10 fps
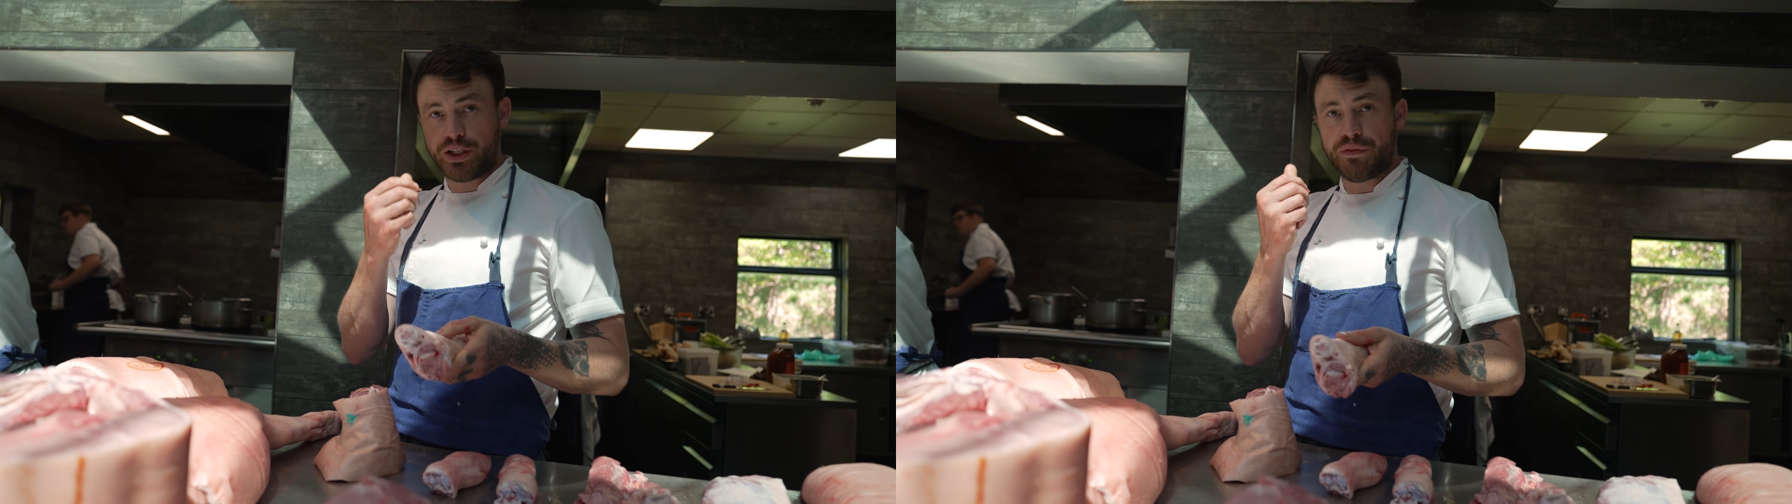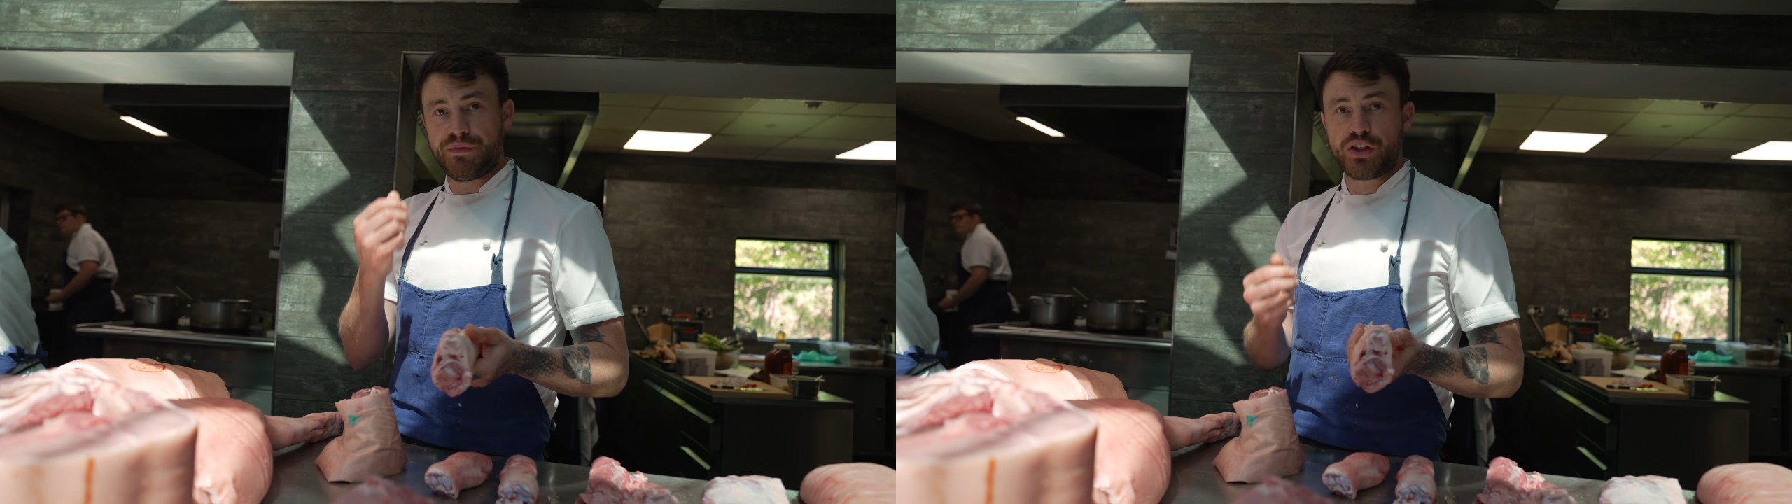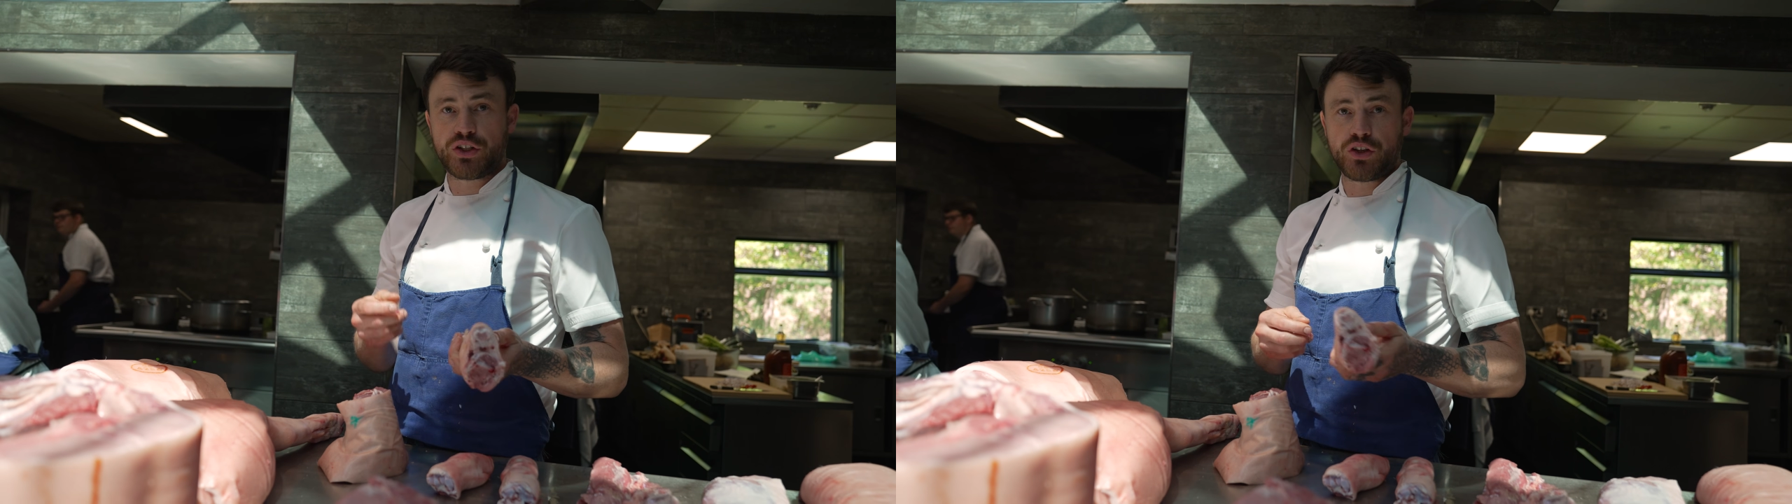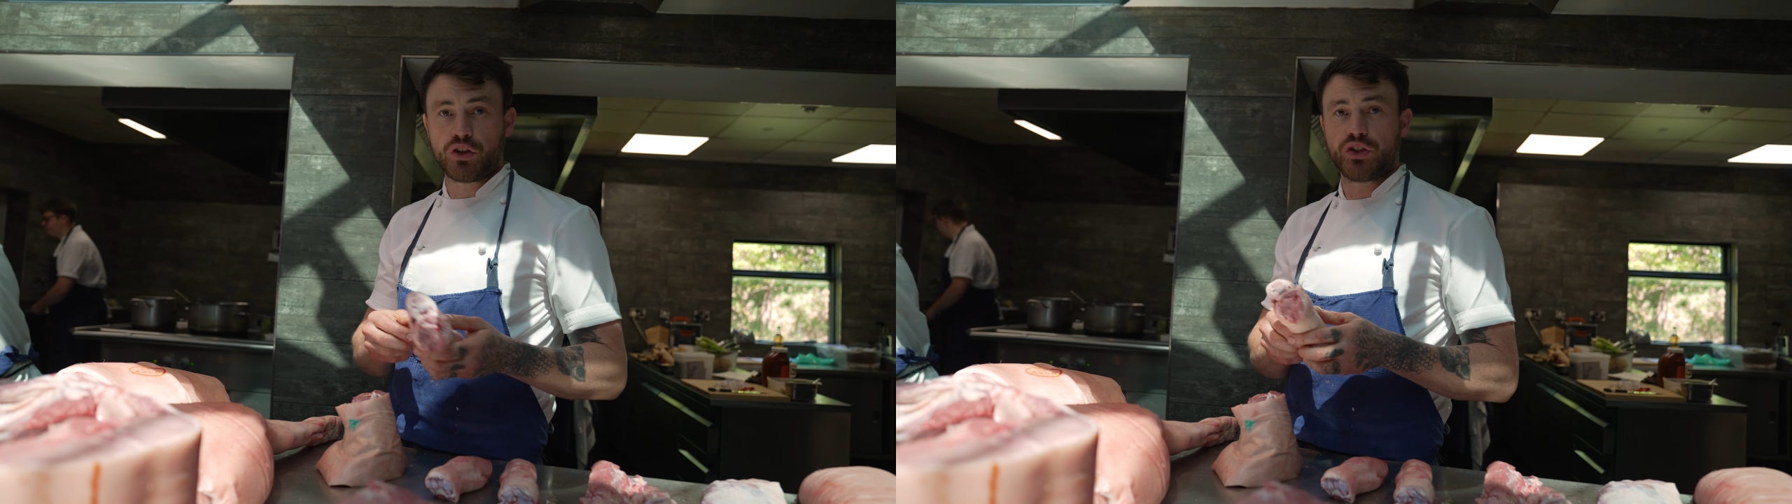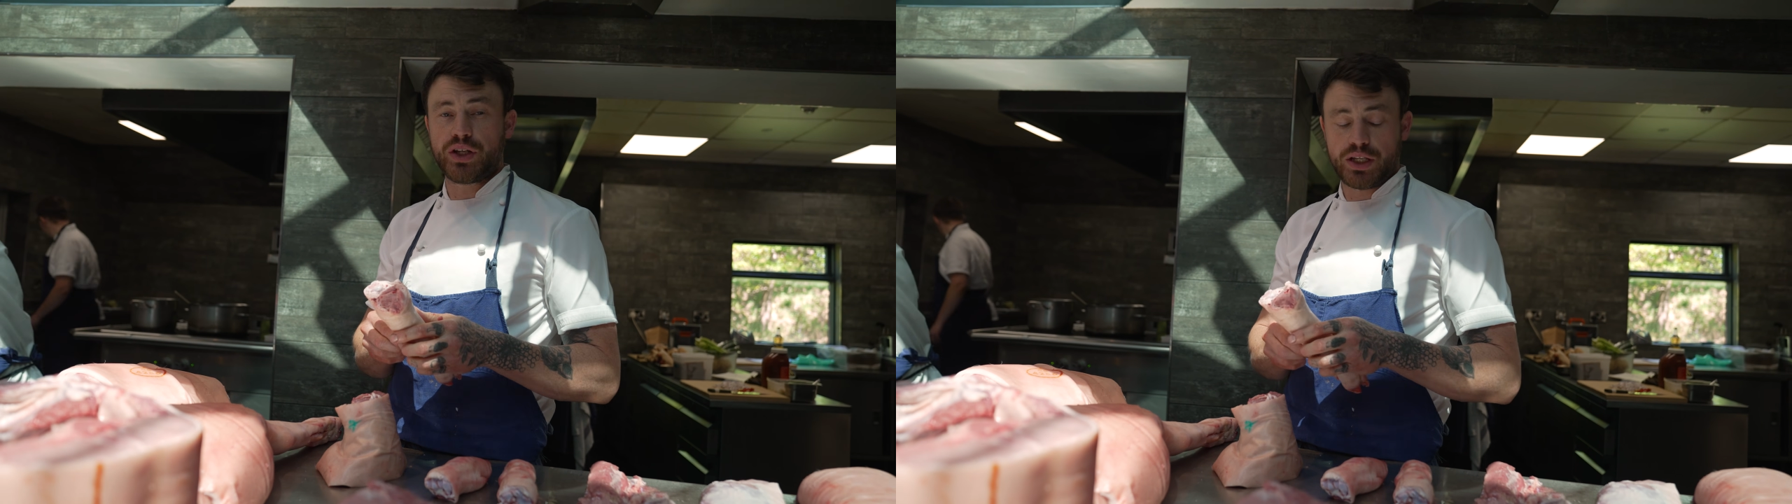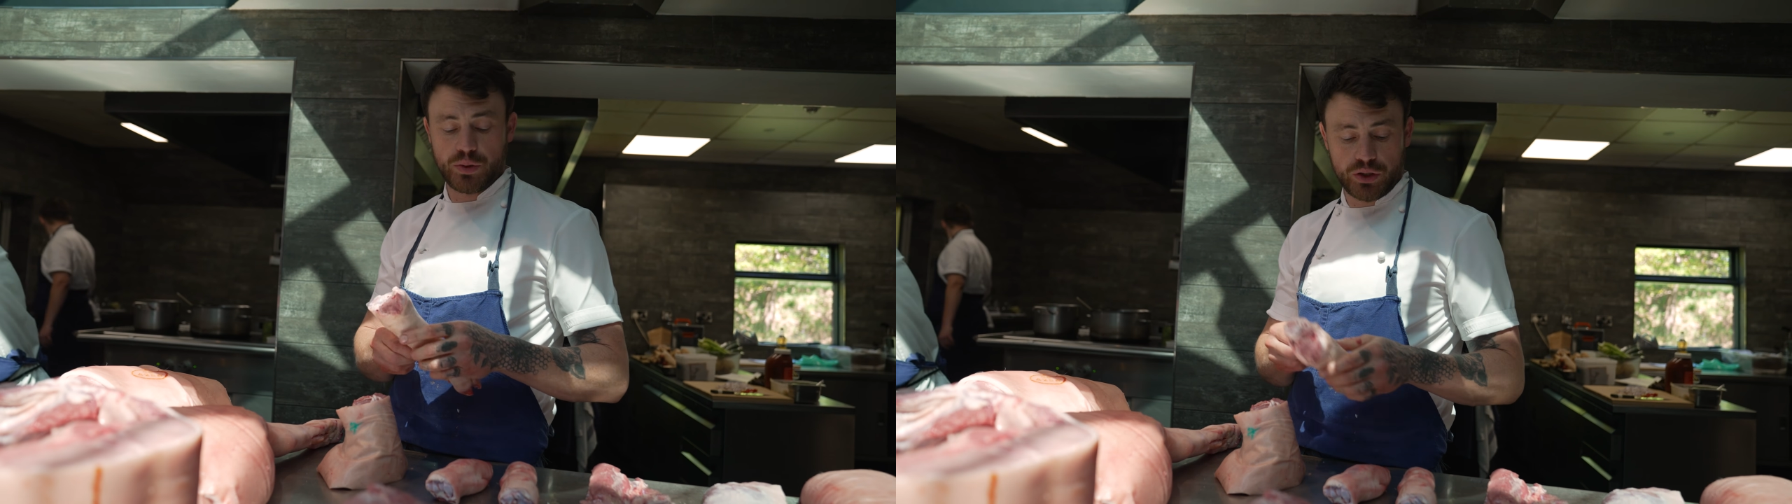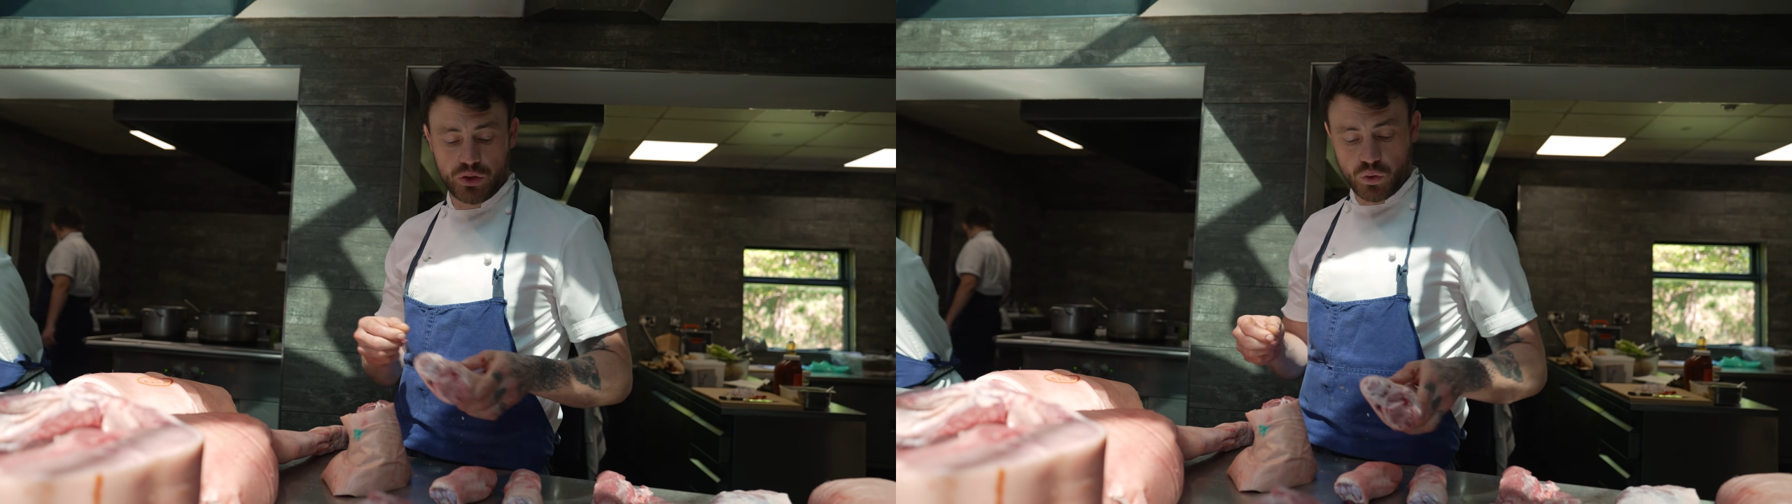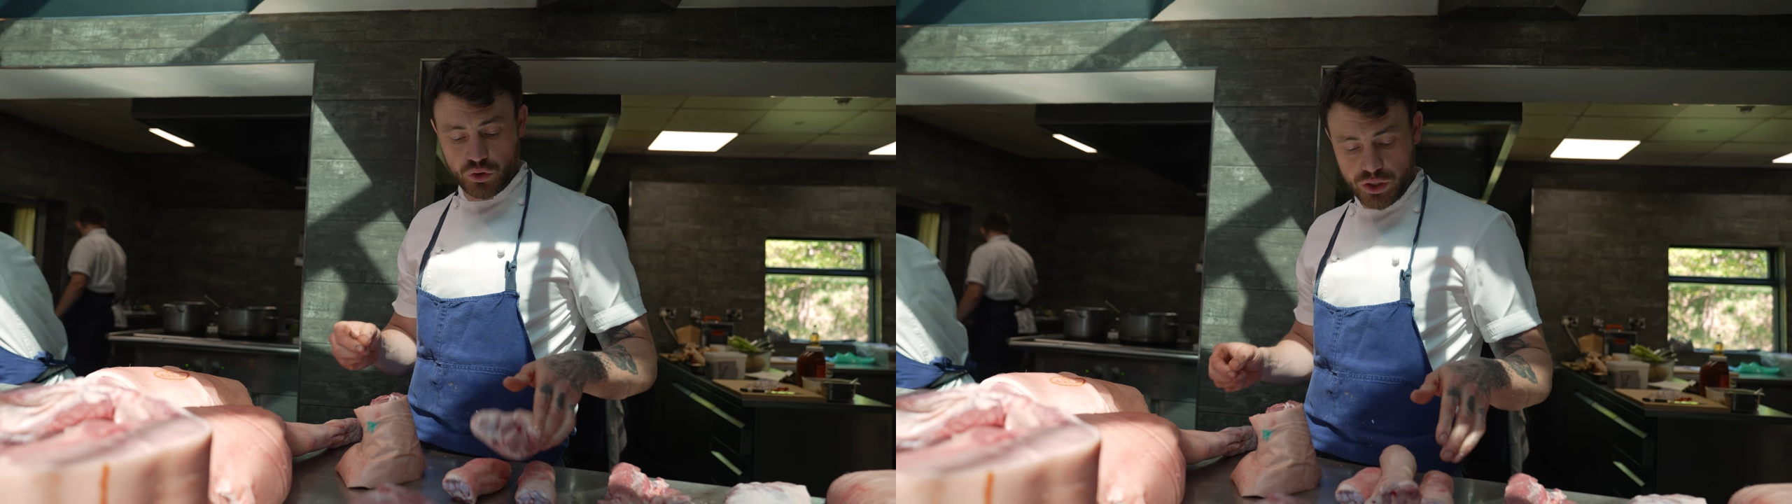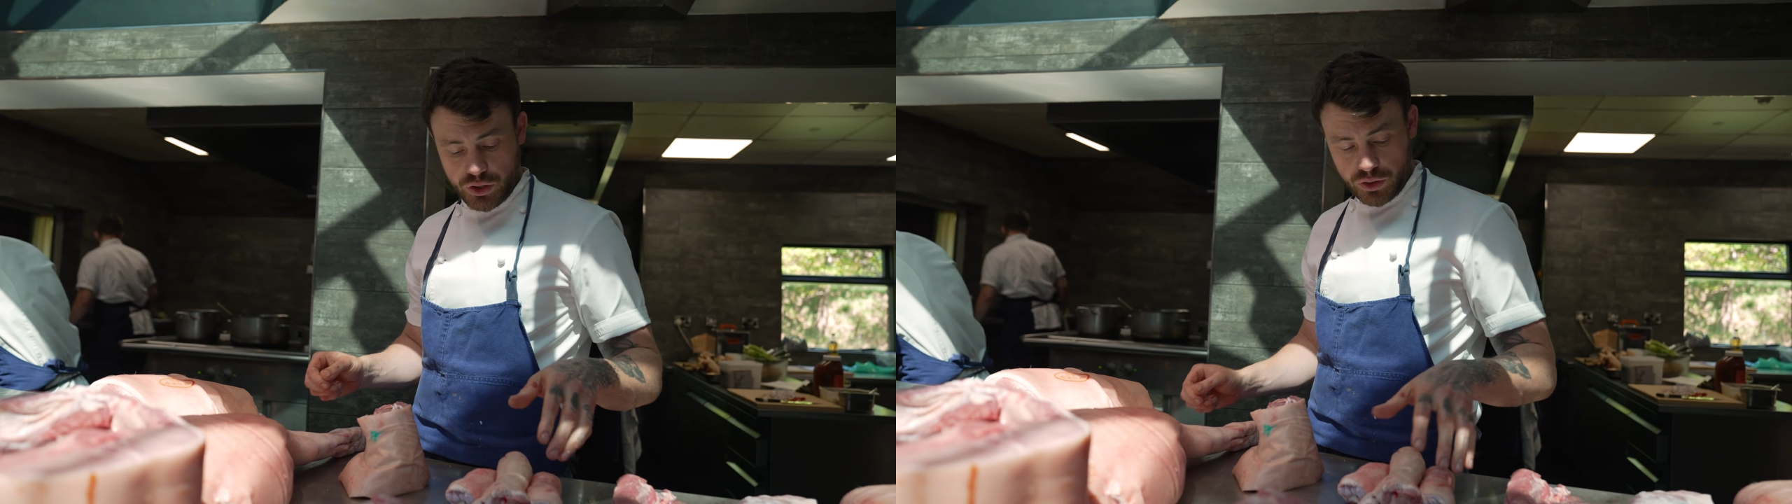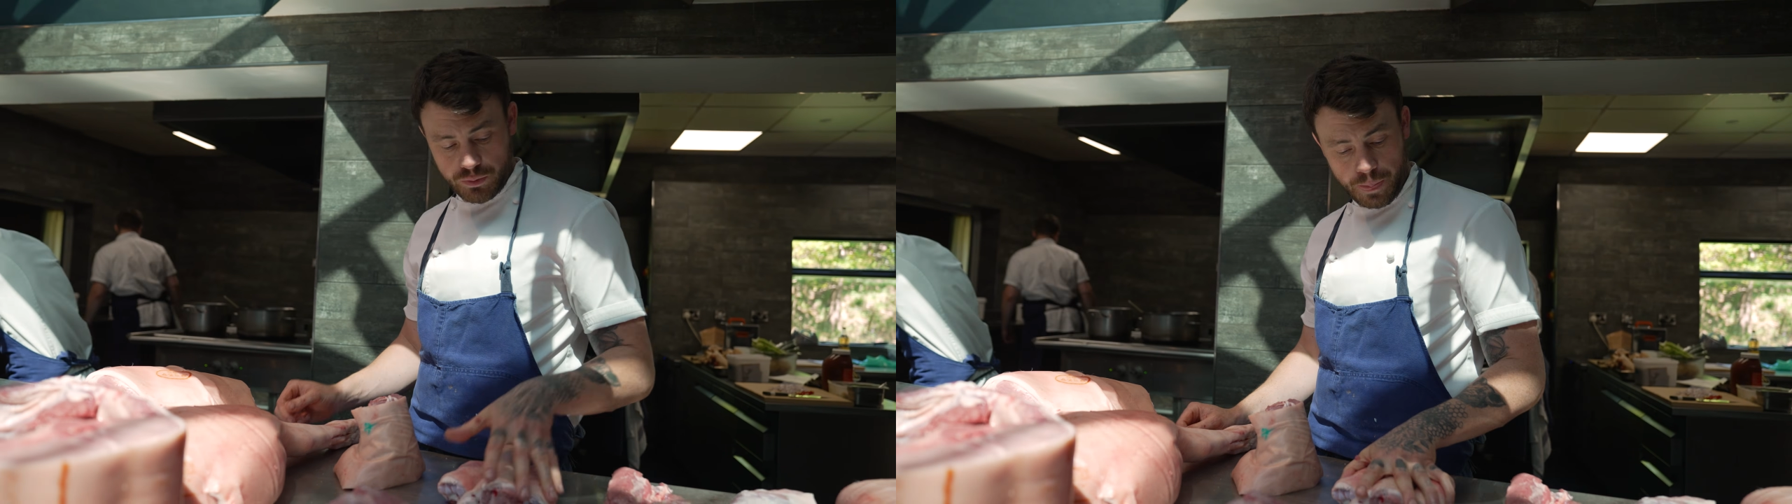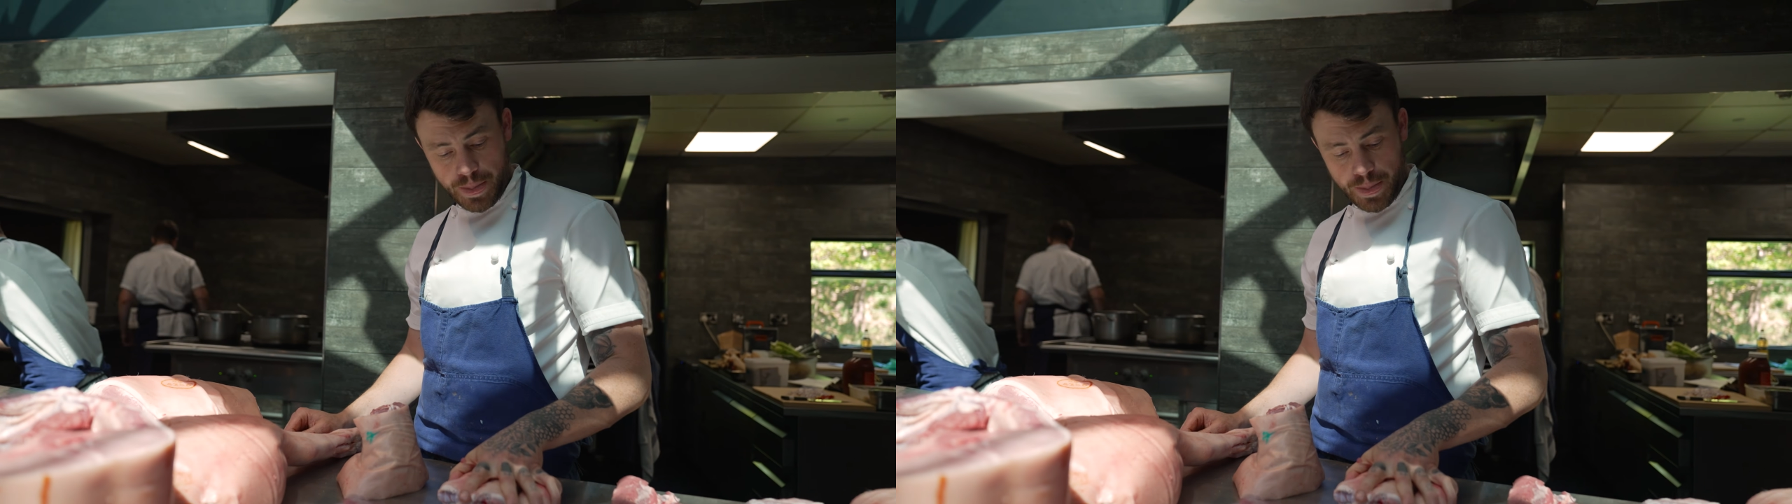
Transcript: the viscosity to our sauces,